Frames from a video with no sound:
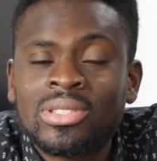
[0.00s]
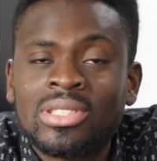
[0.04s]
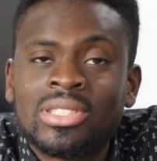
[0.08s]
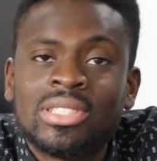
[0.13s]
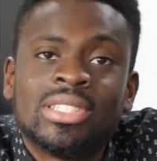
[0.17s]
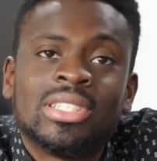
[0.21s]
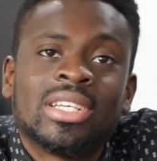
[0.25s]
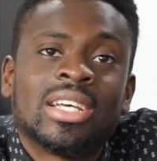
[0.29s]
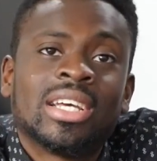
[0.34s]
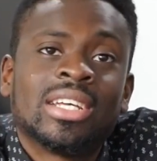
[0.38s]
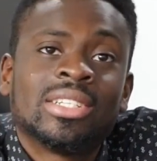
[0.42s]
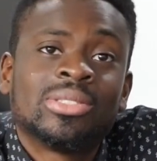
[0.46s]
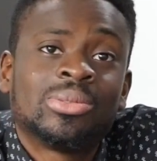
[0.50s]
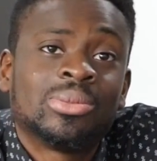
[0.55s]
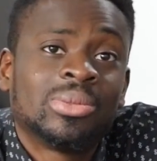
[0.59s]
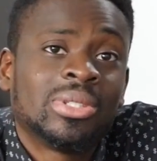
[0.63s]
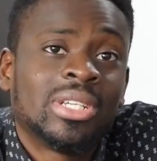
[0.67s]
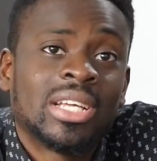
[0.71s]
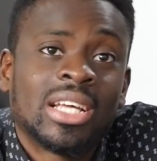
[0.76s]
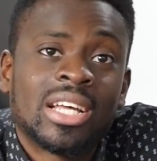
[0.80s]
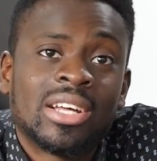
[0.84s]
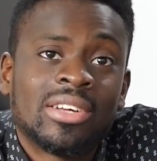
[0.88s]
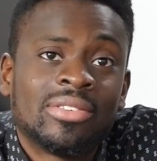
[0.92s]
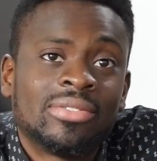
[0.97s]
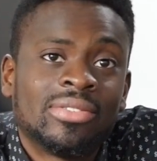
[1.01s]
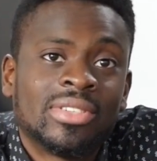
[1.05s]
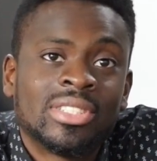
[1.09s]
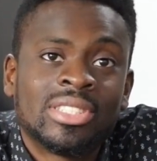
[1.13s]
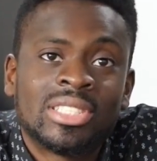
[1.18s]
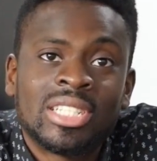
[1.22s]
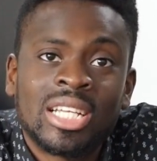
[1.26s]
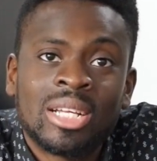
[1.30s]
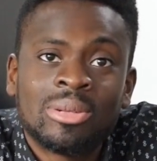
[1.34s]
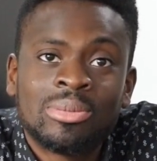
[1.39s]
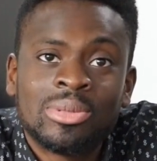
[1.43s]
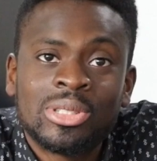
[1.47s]
seeing as we have
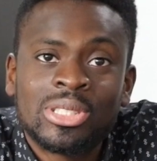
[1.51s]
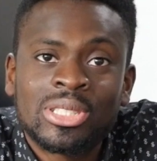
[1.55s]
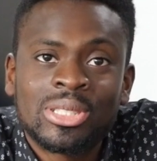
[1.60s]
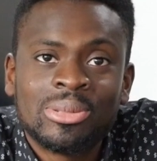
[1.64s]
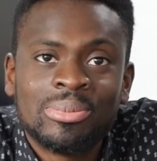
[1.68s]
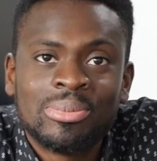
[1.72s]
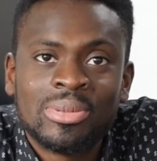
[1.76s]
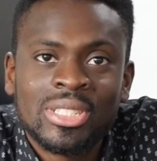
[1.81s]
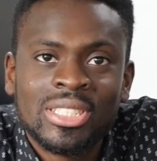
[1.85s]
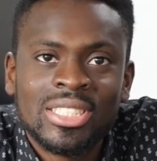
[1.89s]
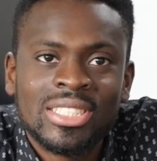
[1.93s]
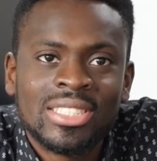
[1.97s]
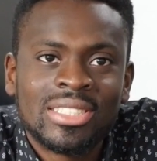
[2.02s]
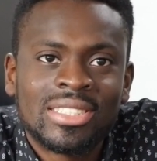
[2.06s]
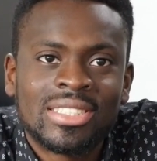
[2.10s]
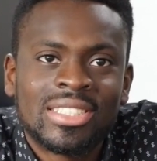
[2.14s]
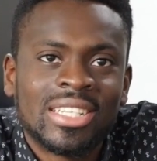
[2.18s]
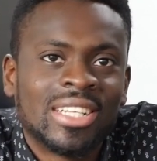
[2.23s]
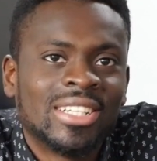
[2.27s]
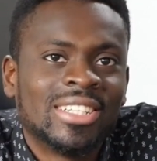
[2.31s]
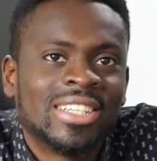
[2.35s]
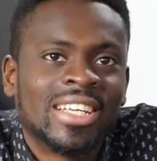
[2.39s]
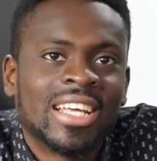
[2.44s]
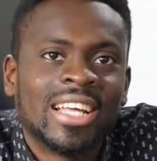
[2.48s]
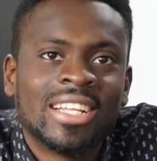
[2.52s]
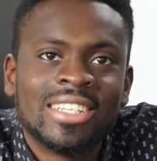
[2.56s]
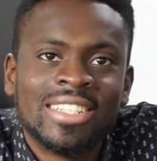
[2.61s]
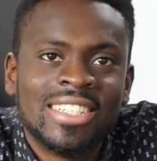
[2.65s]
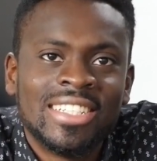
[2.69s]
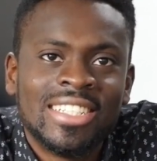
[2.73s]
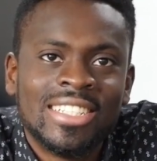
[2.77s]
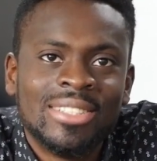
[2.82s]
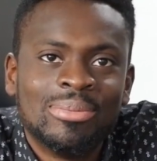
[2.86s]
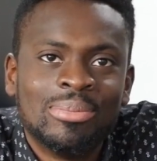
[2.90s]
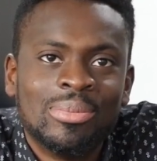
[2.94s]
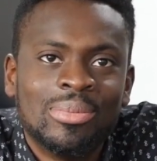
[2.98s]
established companies selling
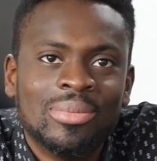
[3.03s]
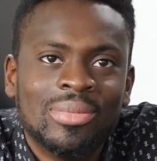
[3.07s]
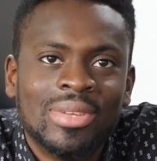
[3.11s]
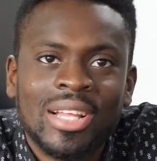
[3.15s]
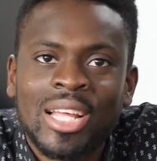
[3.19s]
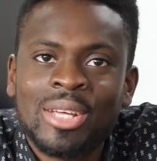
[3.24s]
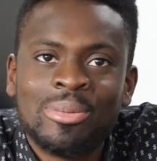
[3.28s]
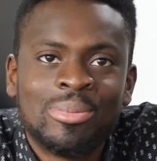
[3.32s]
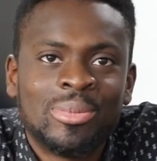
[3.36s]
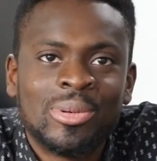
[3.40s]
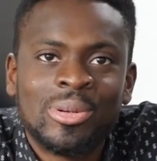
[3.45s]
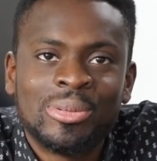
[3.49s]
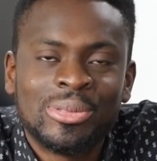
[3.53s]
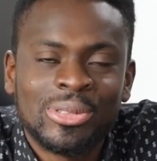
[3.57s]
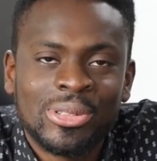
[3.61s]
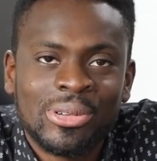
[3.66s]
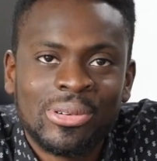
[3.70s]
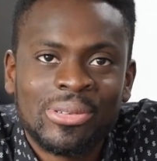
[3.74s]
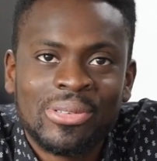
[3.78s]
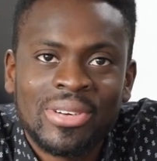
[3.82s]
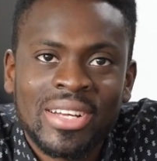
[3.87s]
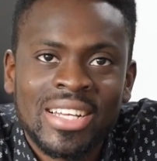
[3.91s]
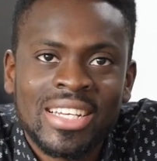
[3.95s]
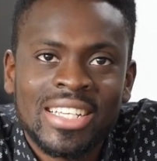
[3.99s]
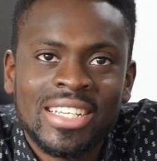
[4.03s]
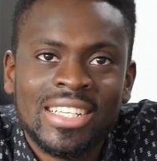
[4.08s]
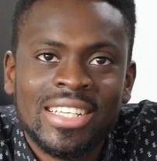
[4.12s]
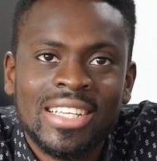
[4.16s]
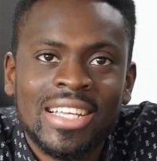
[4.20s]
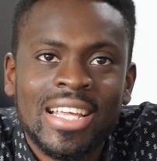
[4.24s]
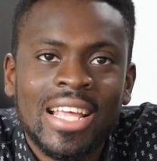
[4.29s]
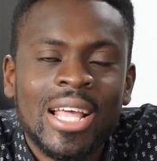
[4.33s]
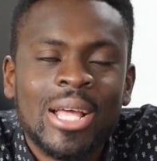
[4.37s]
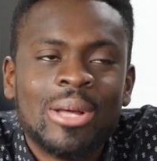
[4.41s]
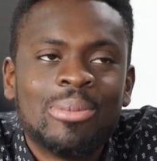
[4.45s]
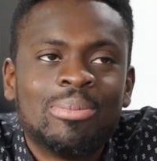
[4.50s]
LED light bulbs already.
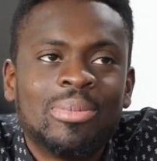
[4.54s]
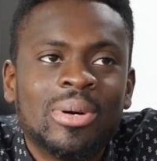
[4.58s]
Mm-hmm.